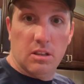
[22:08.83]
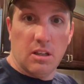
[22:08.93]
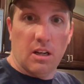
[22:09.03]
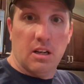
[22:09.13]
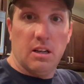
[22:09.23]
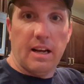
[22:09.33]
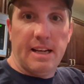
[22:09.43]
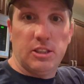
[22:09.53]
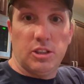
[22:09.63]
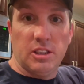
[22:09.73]

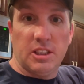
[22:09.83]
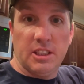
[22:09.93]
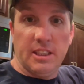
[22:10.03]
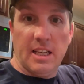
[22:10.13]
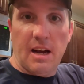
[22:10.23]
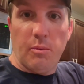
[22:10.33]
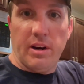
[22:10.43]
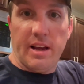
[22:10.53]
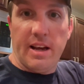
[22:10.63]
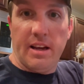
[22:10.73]
As you can see, I went
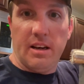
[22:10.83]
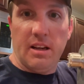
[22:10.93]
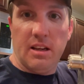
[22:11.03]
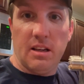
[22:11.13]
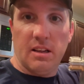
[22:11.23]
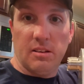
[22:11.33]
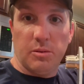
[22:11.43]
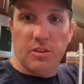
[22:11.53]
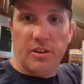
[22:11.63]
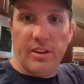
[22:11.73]
ahead, let me
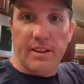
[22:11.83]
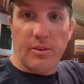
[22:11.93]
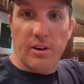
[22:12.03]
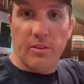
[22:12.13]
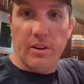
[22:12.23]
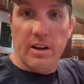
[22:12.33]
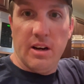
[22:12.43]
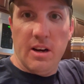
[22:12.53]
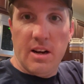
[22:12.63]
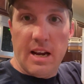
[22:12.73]
turn that the right way,
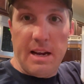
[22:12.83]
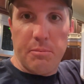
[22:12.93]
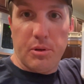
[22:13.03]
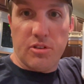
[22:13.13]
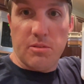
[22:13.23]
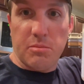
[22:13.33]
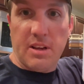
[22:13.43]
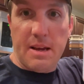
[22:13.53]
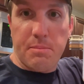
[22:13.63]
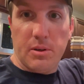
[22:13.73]
and put some
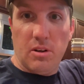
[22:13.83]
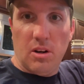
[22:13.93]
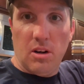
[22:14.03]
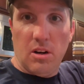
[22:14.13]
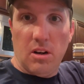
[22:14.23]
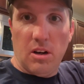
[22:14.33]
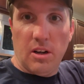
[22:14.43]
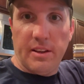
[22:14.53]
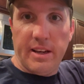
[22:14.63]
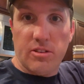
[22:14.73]
tape
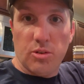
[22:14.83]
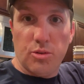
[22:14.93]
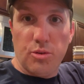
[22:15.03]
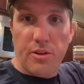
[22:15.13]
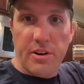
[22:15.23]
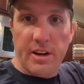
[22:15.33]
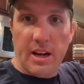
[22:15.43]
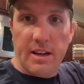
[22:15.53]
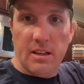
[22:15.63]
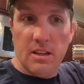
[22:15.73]
on the
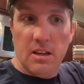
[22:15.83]
SO239.